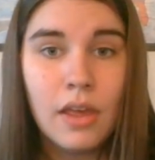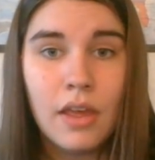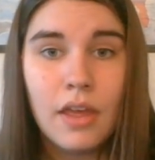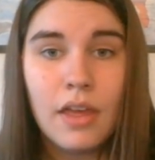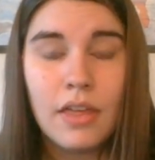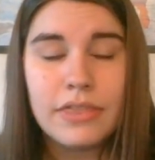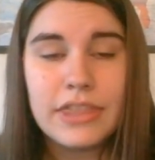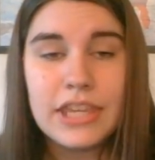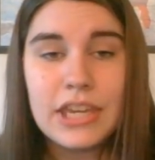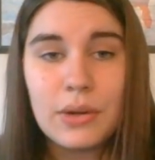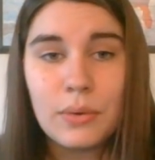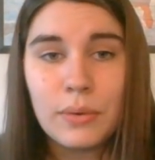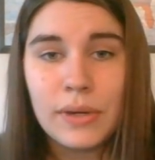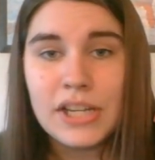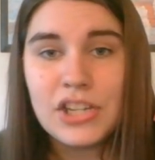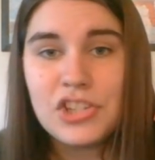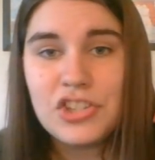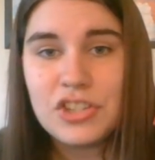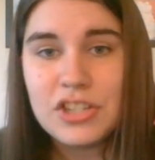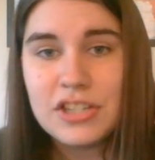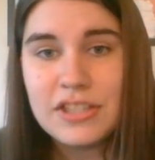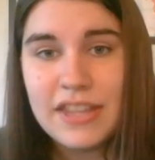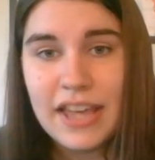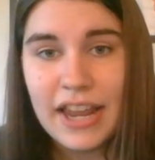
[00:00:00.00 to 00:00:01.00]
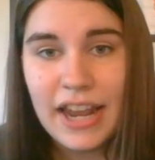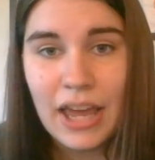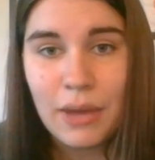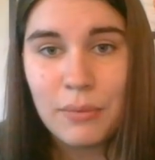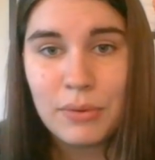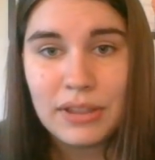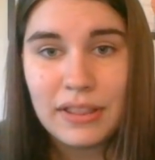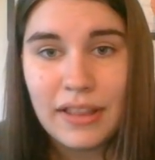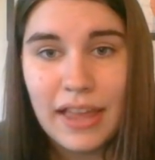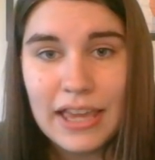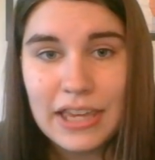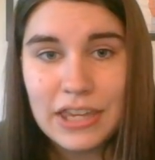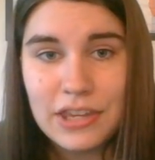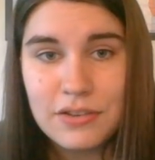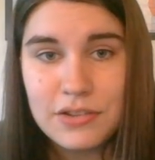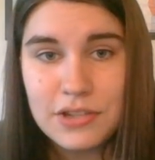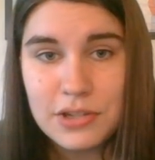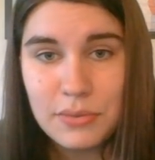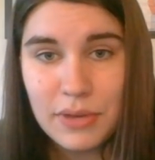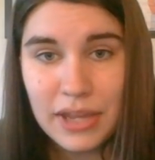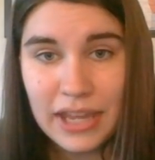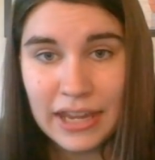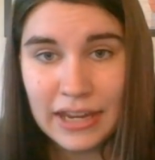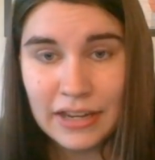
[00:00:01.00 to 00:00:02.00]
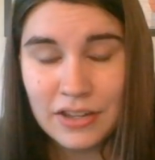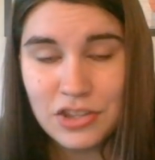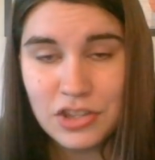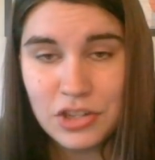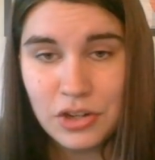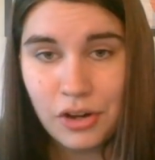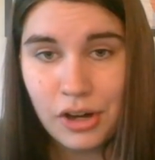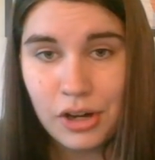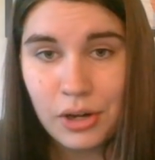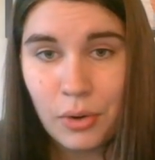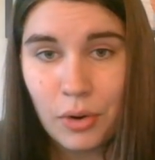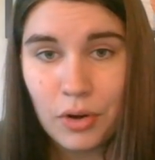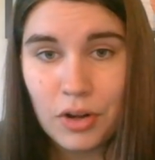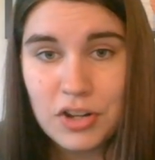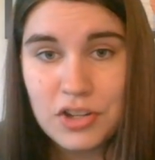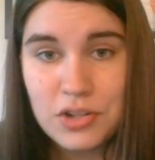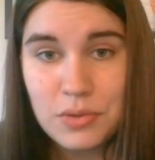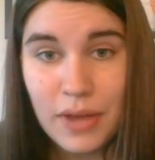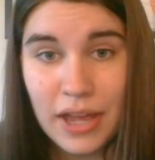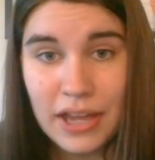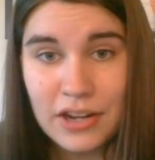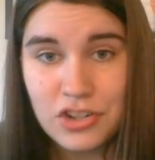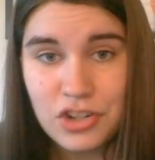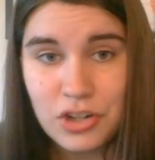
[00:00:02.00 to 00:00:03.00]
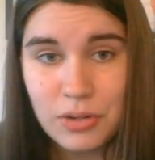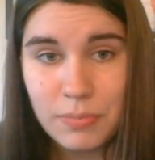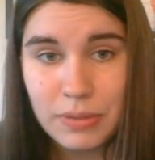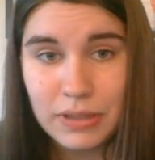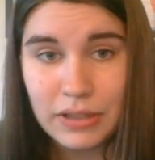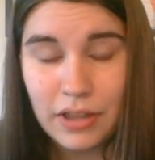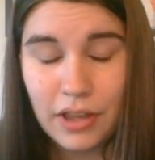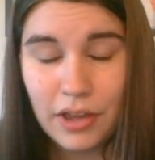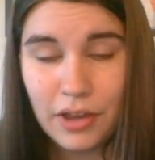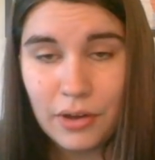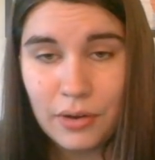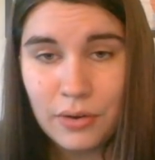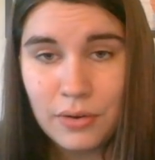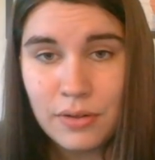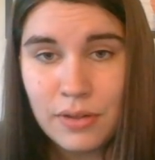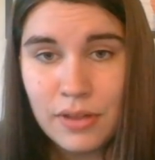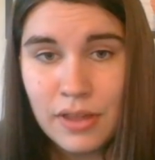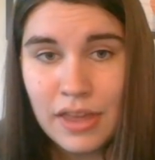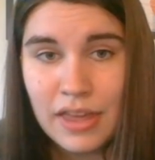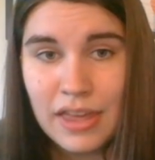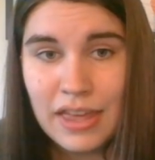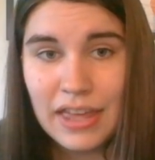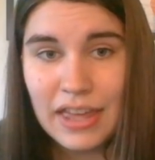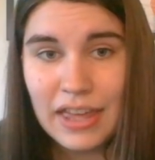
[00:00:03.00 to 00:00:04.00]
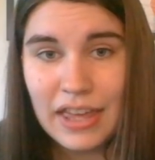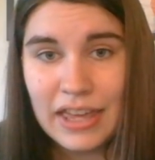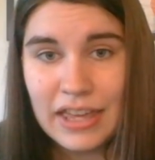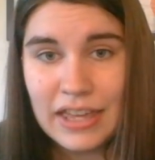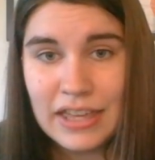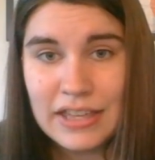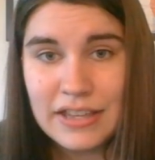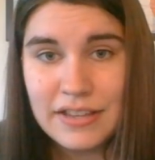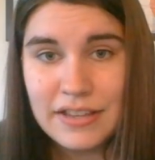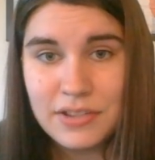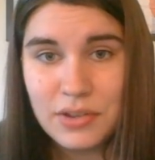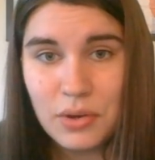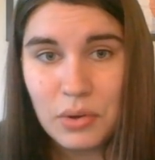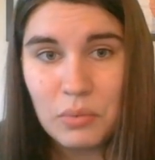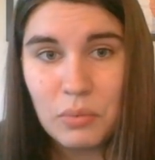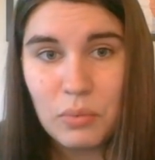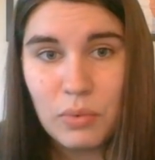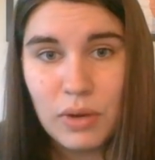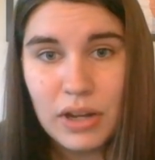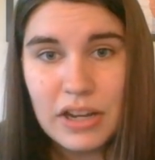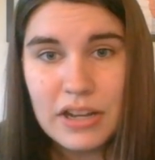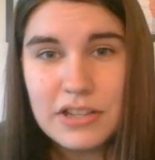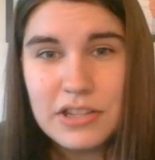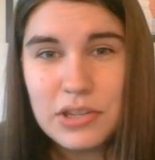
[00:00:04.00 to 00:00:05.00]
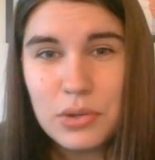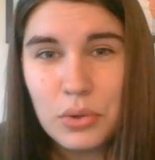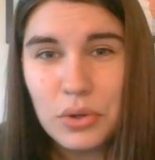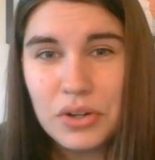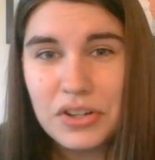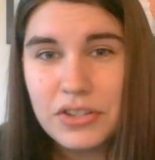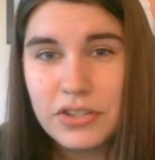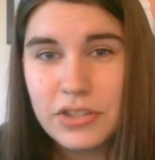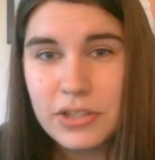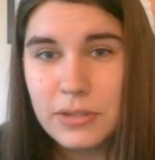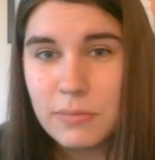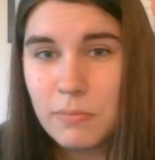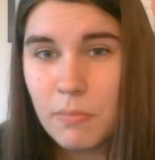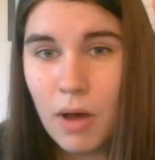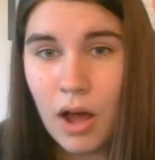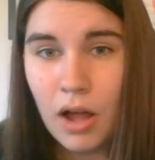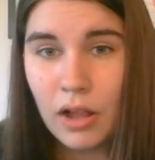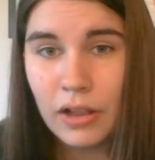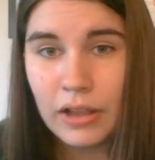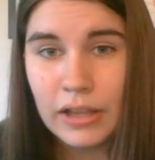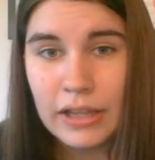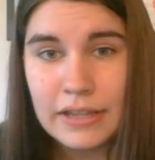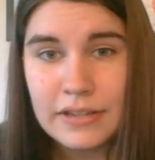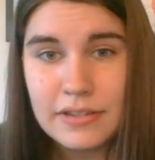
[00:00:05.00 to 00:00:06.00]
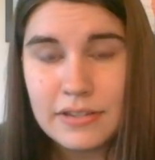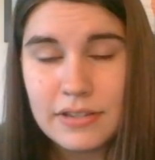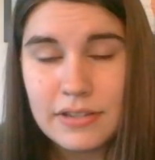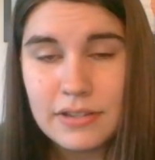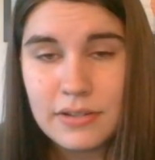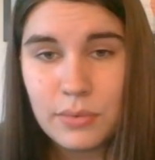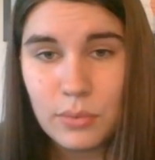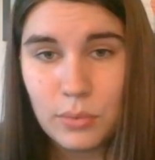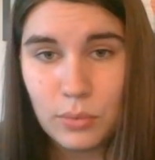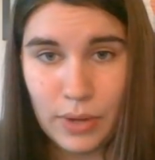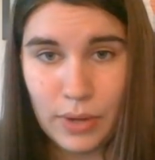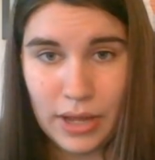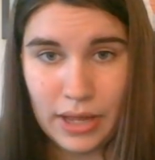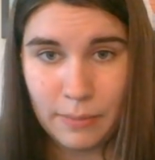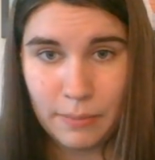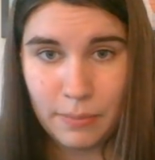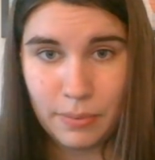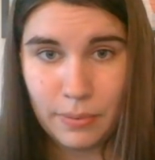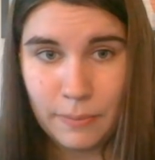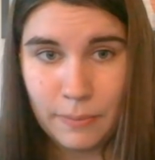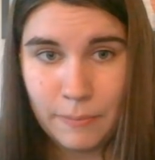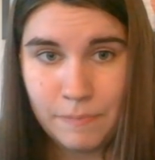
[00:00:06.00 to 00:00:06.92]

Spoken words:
The question that I would like you to answer in order to enter below is, what is your smallest WIP?